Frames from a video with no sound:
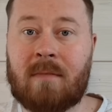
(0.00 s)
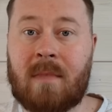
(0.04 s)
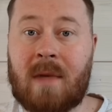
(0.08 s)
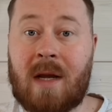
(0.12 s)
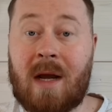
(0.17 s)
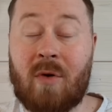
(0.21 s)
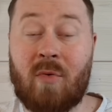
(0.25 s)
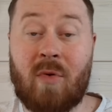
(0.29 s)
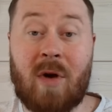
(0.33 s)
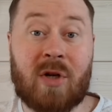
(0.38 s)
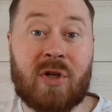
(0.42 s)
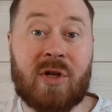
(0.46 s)

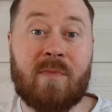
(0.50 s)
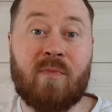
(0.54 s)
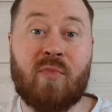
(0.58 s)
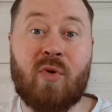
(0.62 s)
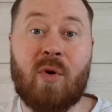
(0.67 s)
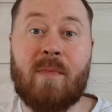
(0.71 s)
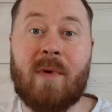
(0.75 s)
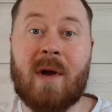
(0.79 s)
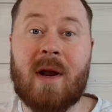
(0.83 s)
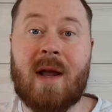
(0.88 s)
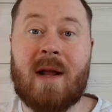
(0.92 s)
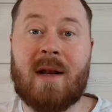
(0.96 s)
And Russian
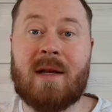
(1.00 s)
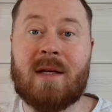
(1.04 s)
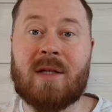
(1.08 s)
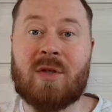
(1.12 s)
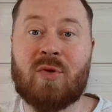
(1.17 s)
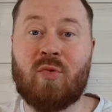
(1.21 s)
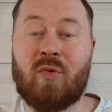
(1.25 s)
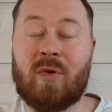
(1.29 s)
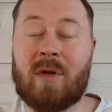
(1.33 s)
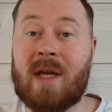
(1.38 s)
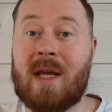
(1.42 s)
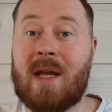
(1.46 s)

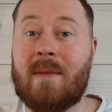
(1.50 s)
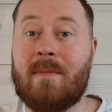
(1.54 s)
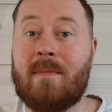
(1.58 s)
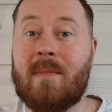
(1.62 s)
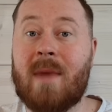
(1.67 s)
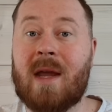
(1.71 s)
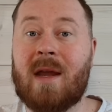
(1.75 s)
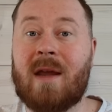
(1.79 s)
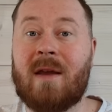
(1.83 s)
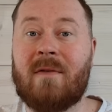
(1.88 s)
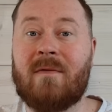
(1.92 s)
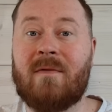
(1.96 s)
propagandists would keep
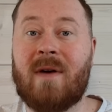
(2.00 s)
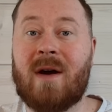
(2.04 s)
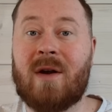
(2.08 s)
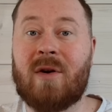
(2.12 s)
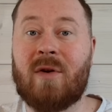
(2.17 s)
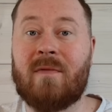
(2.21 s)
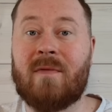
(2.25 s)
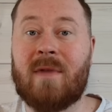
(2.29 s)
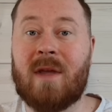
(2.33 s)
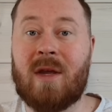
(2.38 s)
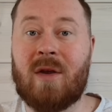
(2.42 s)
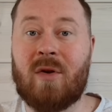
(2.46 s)
making fun
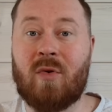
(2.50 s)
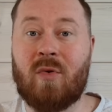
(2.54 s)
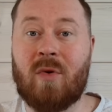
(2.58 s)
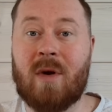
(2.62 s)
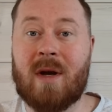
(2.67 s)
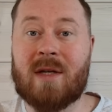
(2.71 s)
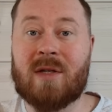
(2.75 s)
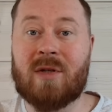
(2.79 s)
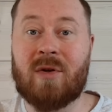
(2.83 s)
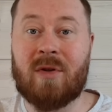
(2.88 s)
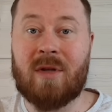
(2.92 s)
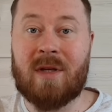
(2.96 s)
of the
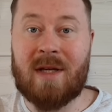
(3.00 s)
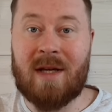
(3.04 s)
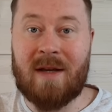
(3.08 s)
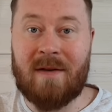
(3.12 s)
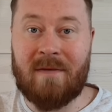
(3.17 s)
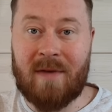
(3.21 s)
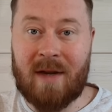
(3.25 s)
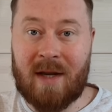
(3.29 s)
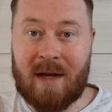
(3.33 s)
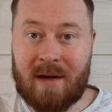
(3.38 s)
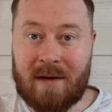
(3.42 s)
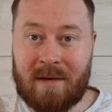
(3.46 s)
US on
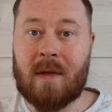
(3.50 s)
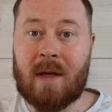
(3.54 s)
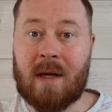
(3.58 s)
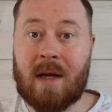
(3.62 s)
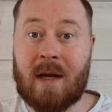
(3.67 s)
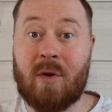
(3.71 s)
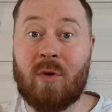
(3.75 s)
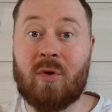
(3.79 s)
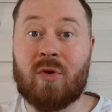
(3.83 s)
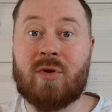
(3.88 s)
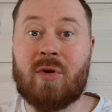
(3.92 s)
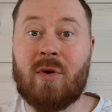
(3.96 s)
TV
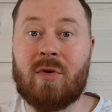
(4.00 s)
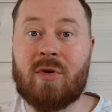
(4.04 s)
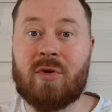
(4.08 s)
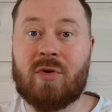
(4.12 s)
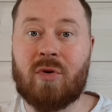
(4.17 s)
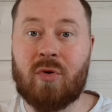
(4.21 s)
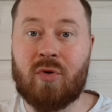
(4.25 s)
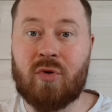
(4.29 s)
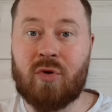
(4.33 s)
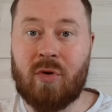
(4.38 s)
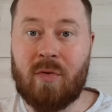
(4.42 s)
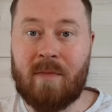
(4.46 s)
and also on
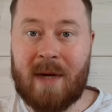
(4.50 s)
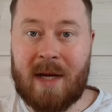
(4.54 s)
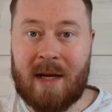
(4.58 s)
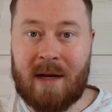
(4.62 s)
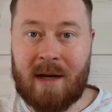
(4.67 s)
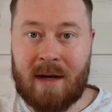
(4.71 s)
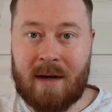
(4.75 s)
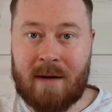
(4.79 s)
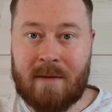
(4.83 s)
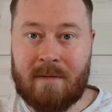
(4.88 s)
social media.